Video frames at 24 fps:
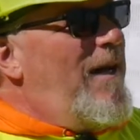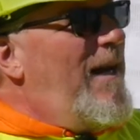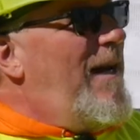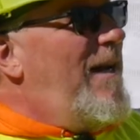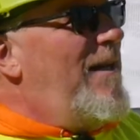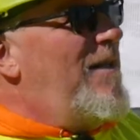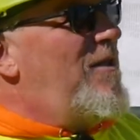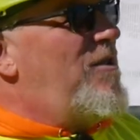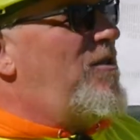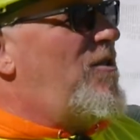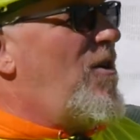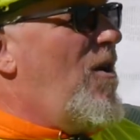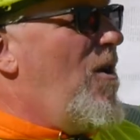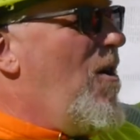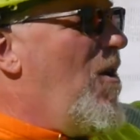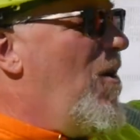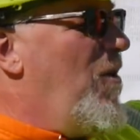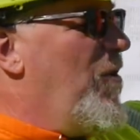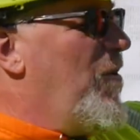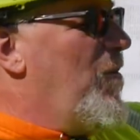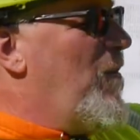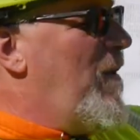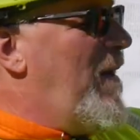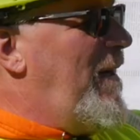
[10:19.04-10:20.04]
heads, to
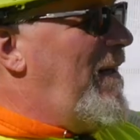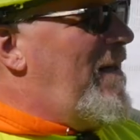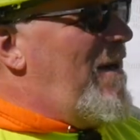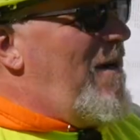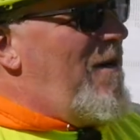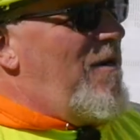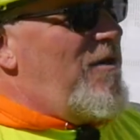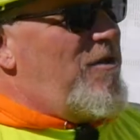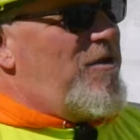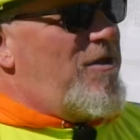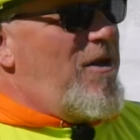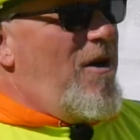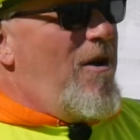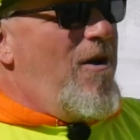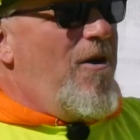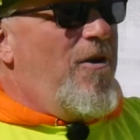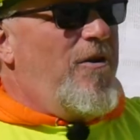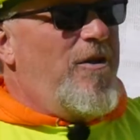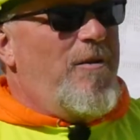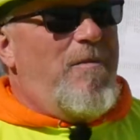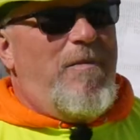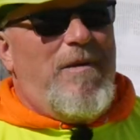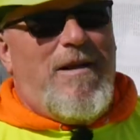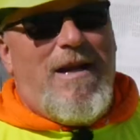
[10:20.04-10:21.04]
all the radars, to
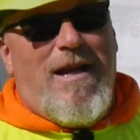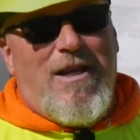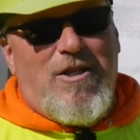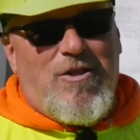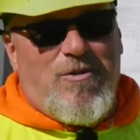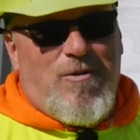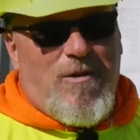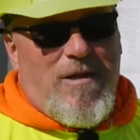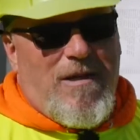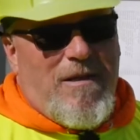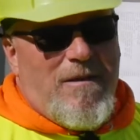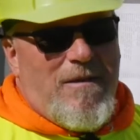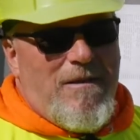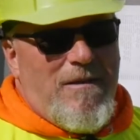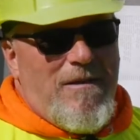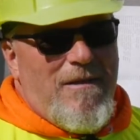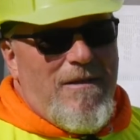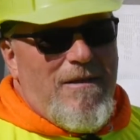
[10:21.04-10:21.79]
all the pedestrian